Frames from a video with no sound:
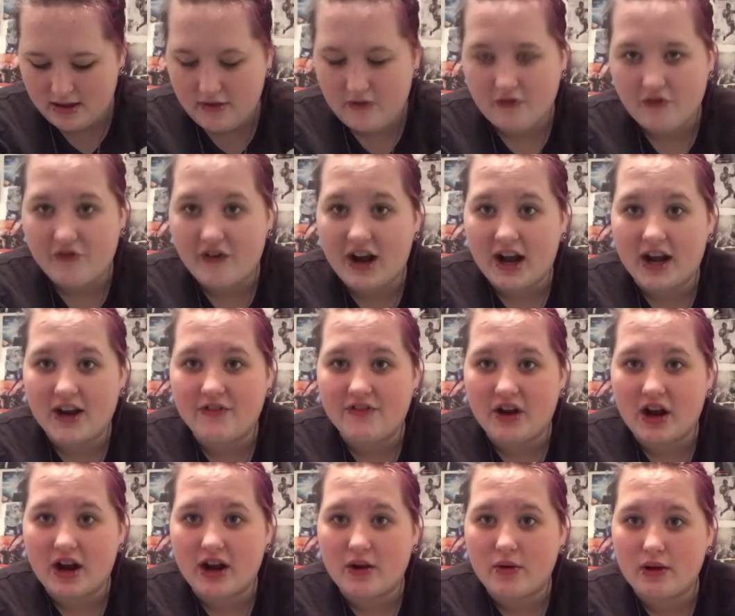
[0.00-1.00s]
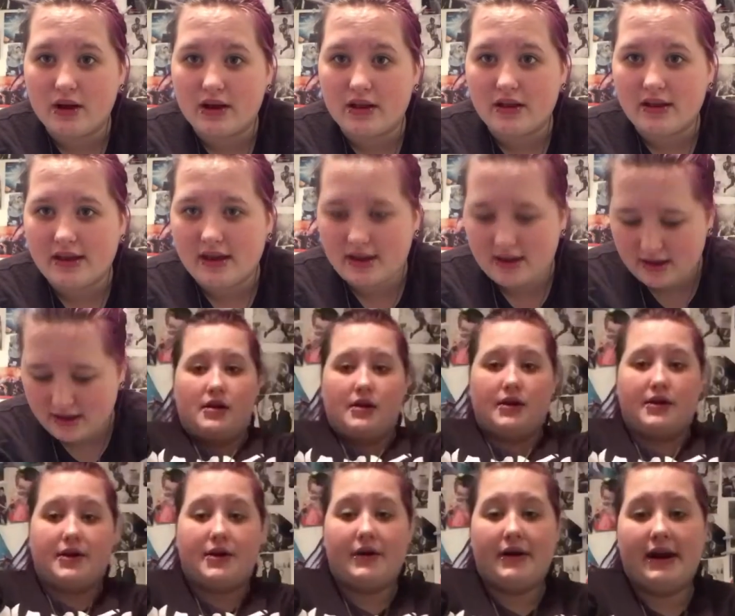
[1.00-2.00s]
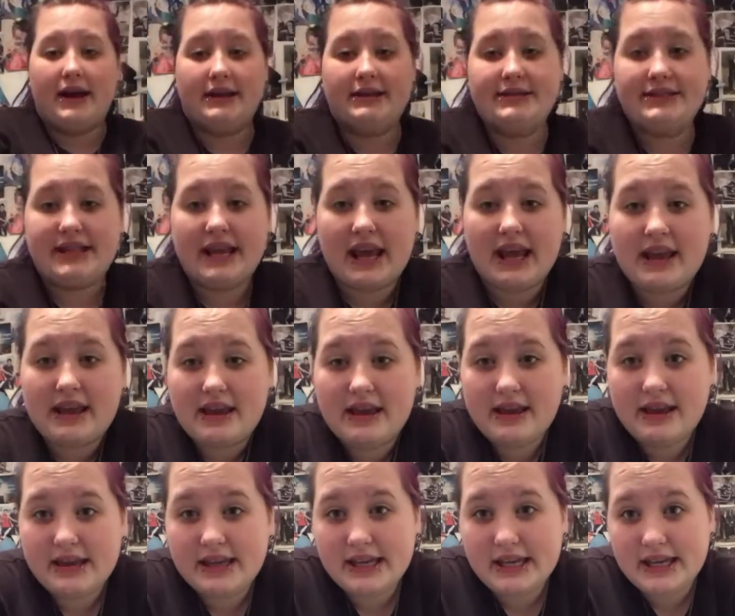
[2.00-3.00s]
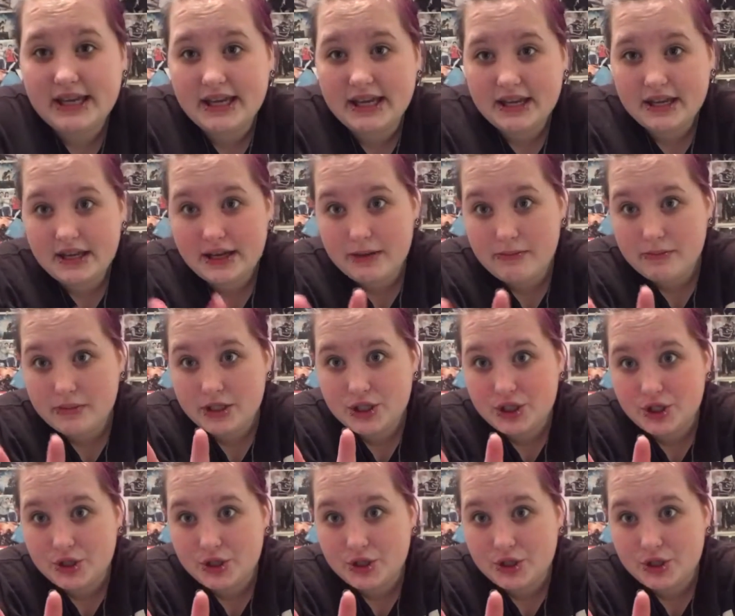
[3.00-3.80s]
very, very quickly. Go ahead and take hit number